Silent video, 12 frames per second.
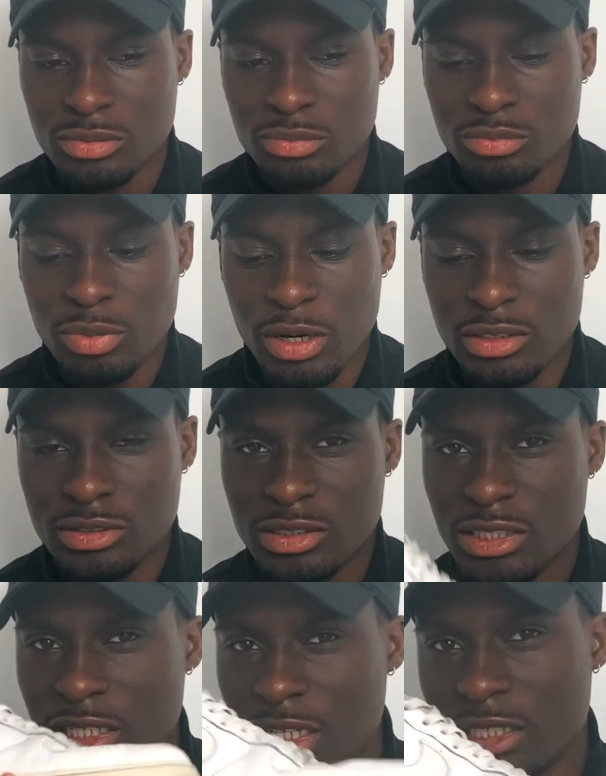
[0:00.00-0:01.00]
But
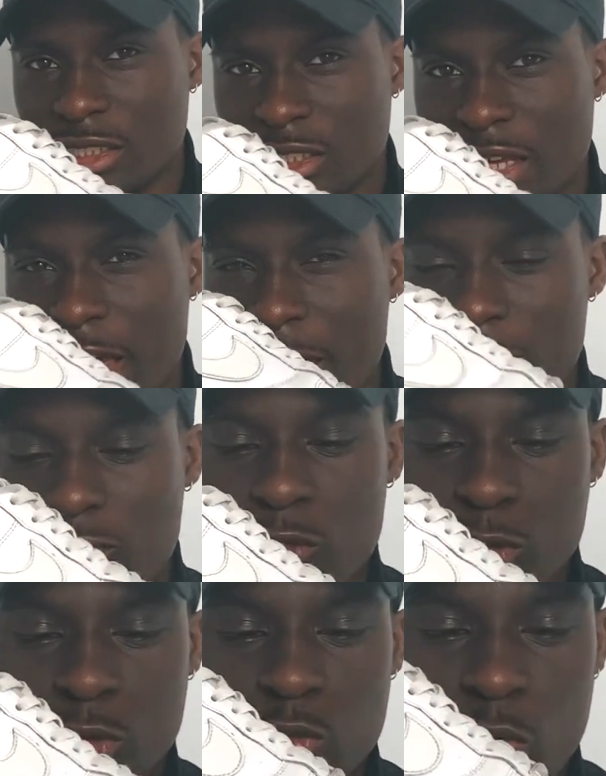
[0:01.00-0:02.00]
it's Air
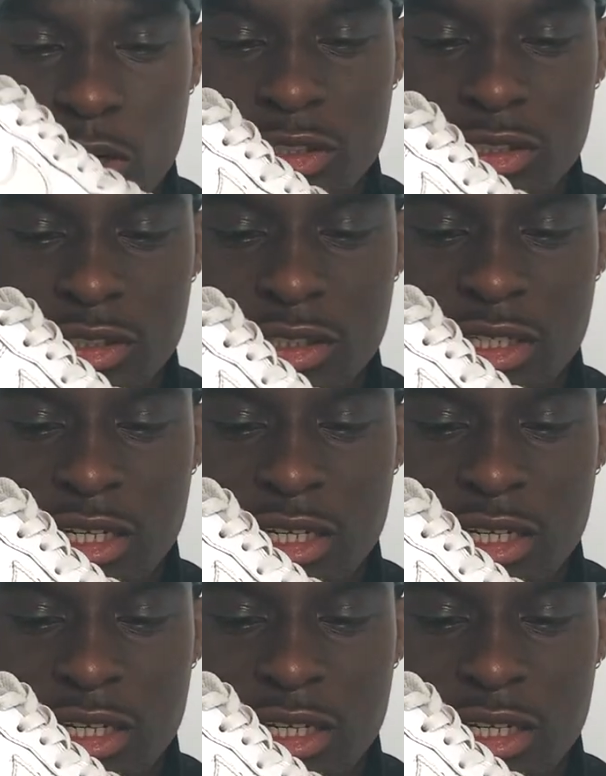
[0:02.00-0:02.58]
Force Ones,